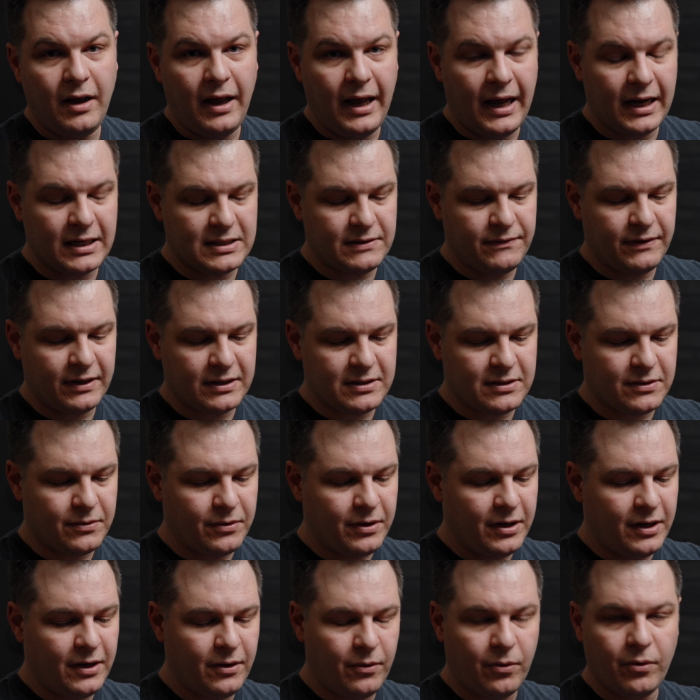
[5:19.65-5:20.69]
Axe-FX
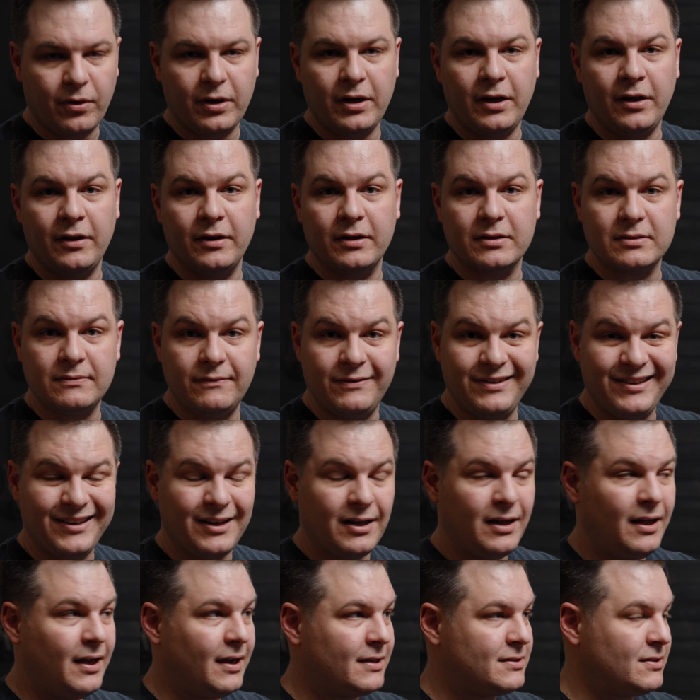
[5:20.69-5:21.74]
III or Helix
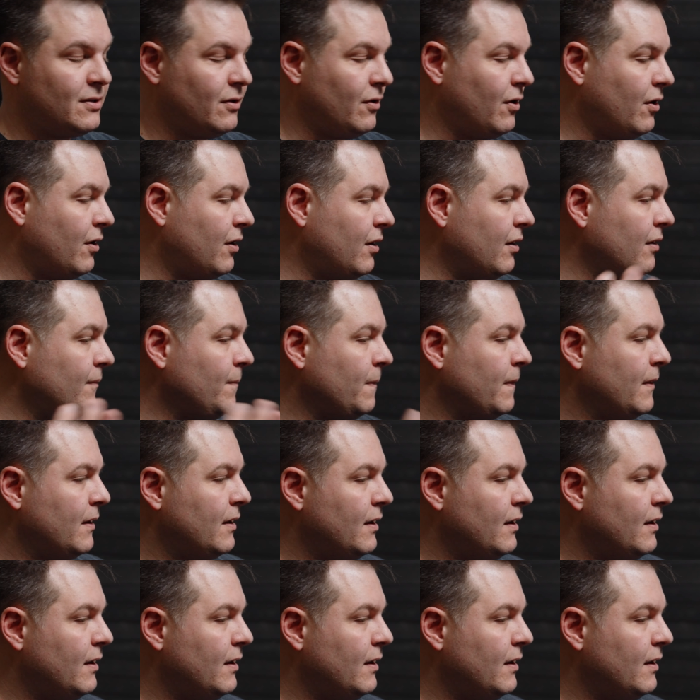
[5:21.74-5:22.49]
via XLR